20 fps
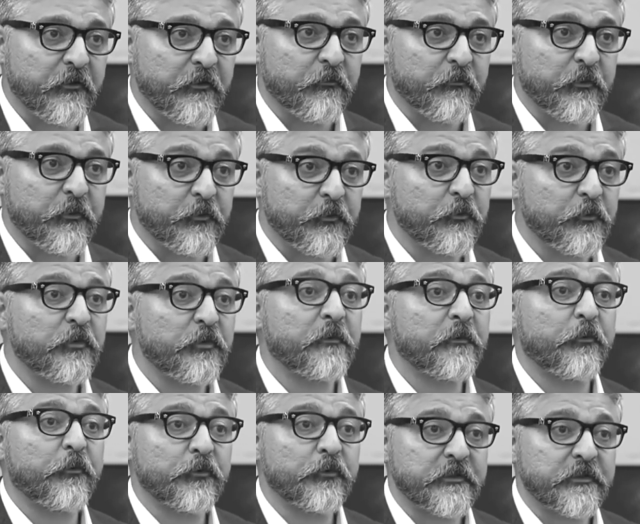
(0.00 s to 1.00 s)
You know, we do the
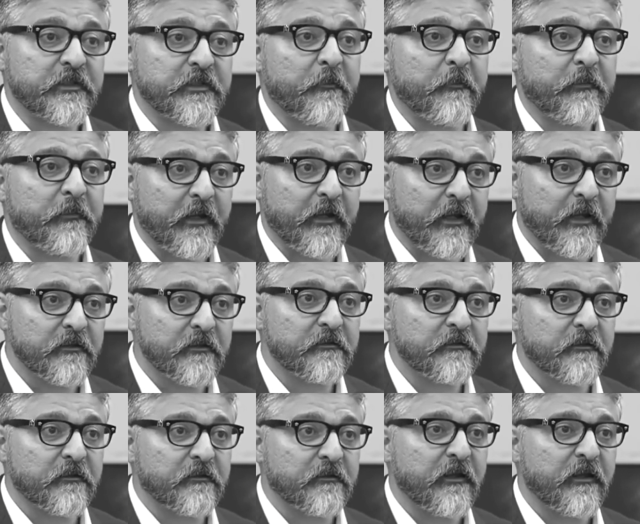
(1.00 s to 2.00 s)
post-exam
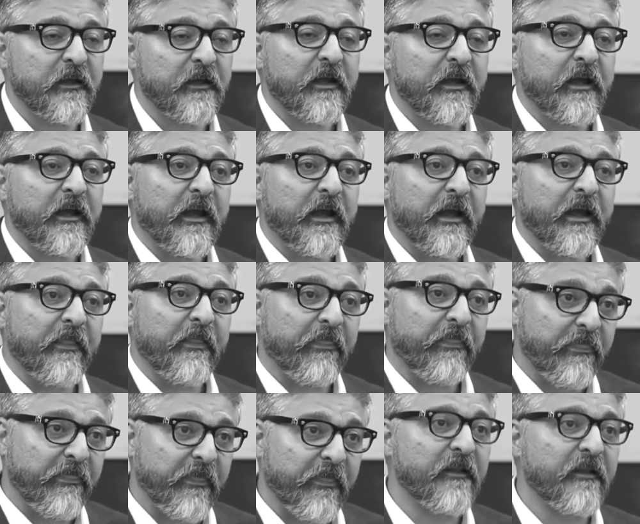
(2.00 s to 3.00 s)
analysis
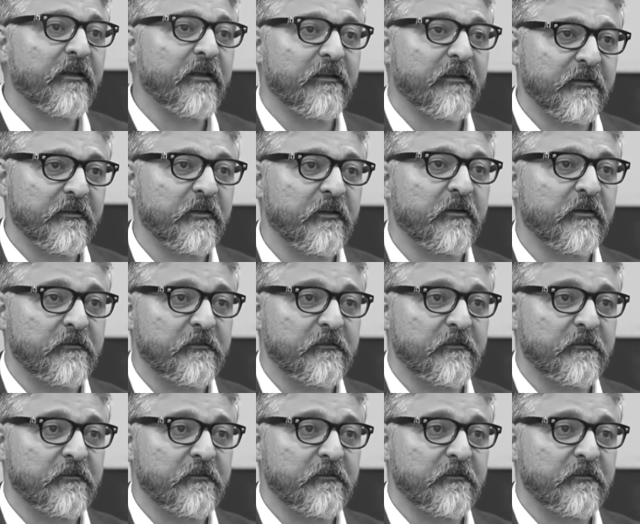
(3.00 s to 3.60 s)
and then the